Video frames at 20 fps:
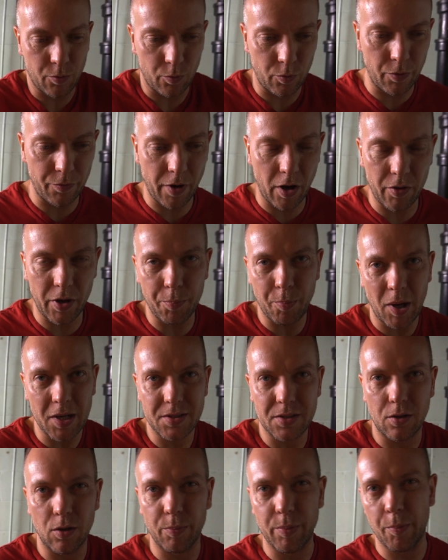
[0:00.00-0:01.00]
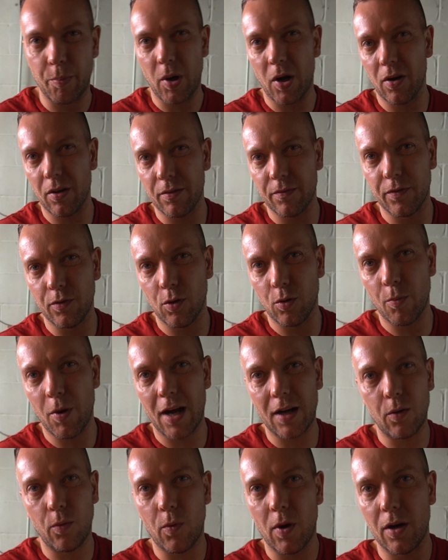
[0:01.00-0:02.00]
we've already busted open part of the floor.
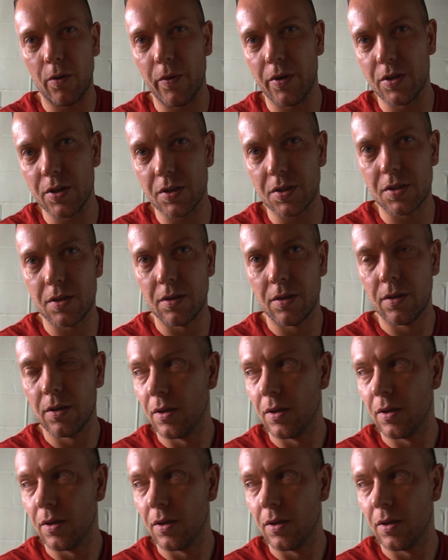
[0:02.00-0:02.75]
Why don't we just